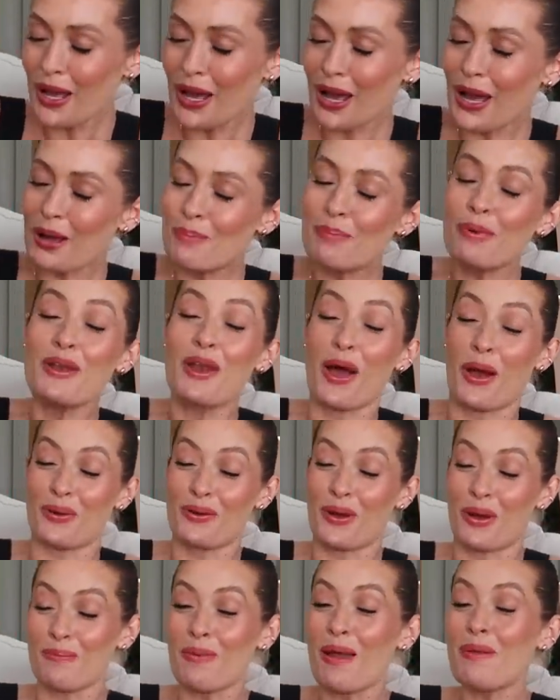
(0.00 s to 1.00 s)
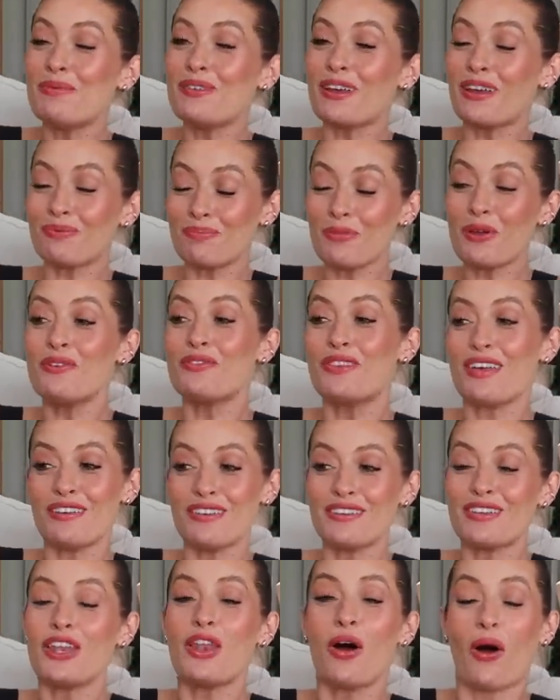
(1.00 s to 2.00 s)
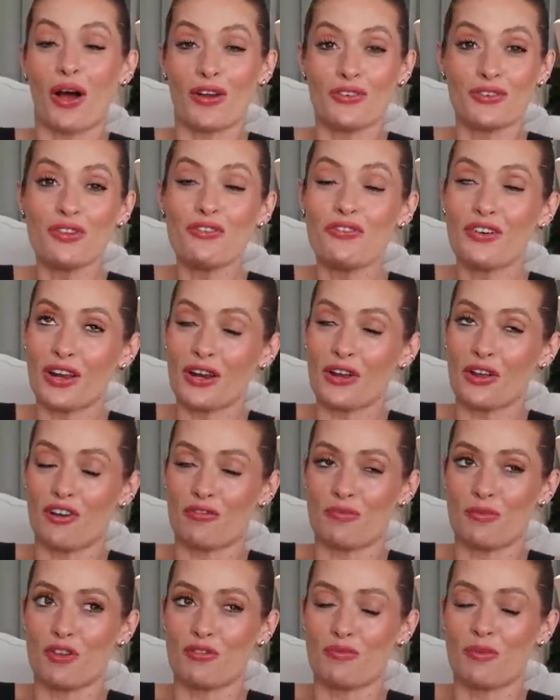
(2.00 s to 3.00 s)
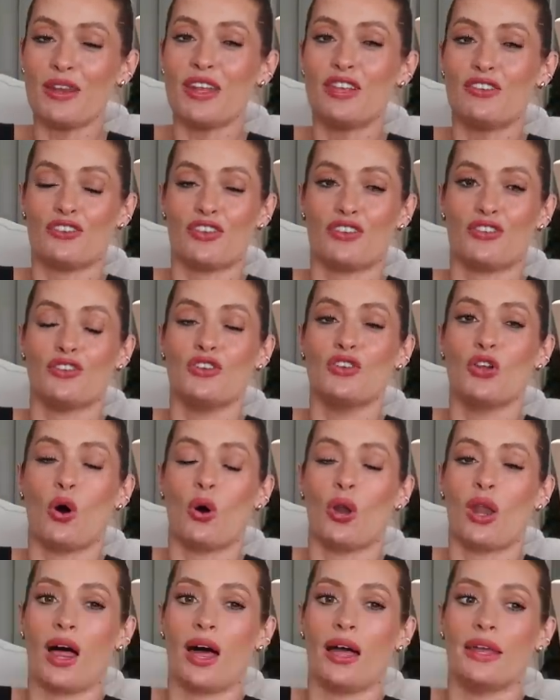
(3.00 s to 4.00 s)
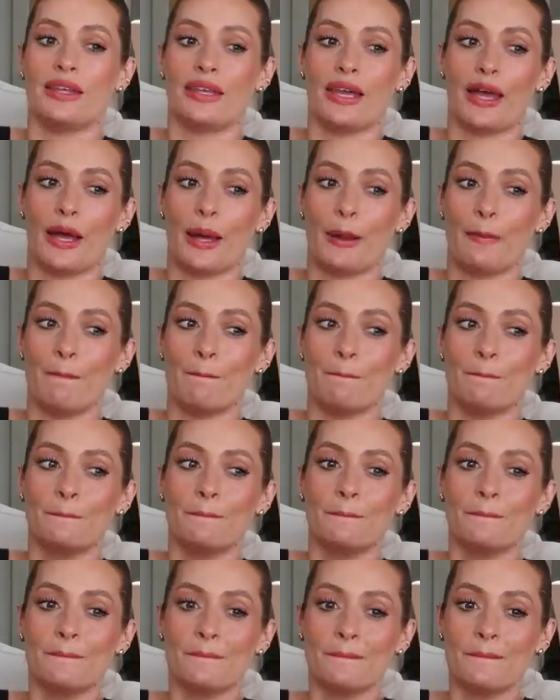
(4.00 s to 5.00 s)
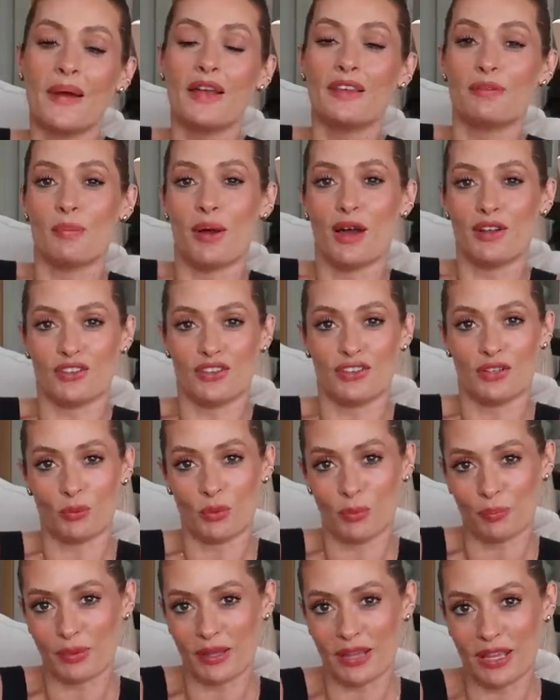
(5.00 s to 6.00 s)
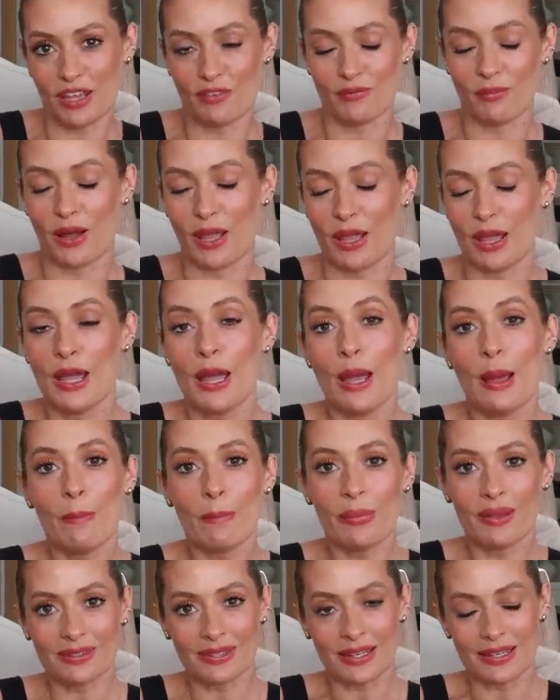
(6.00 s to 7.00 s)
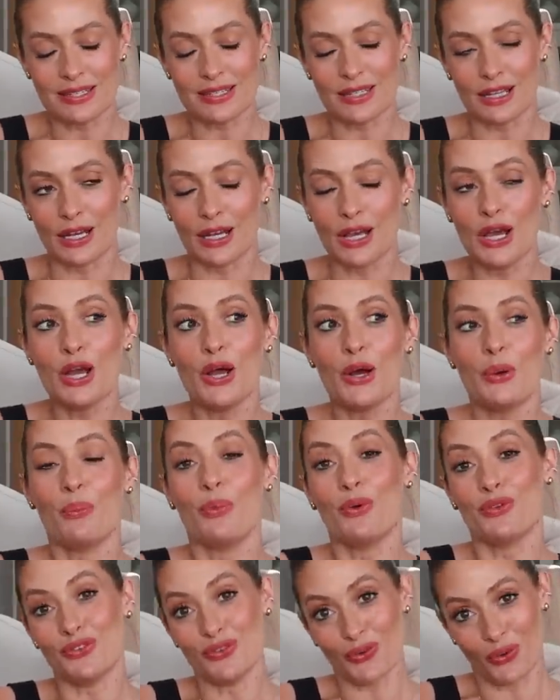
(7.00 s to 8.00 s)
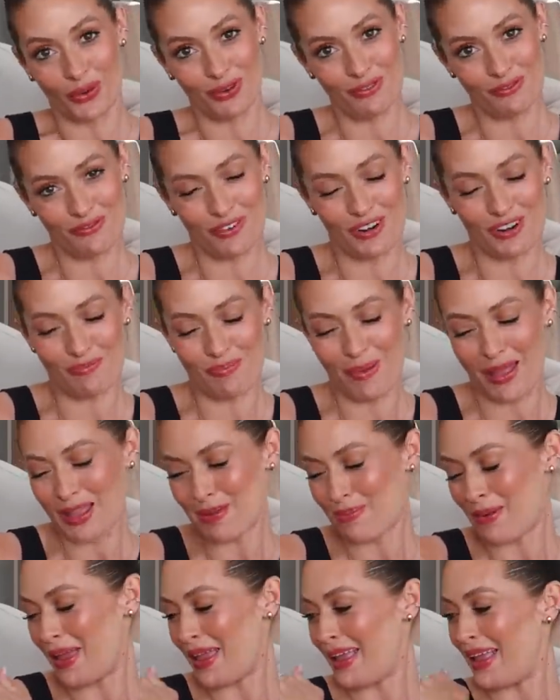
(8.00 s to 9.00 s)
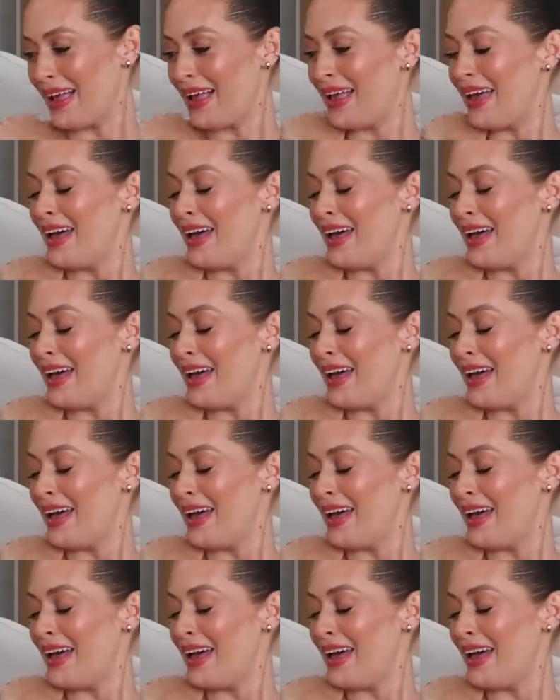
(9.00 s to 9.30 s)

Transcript: Uh, but no, no, baby does move. There is a lot. I do feel a lot of movement. It's just not like um, as much as it would be if my placenta was not in front of baby.